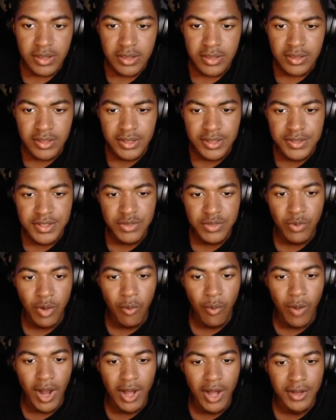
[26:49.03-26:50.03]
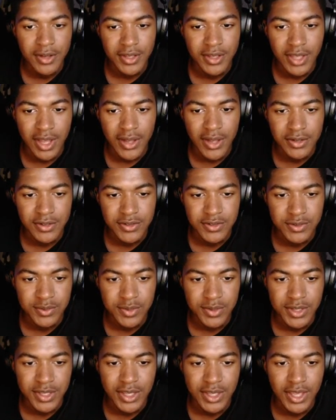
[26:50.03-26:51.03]
Let's see what wild encounters
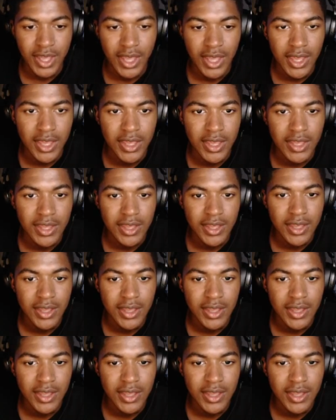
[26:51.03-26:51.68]
we get.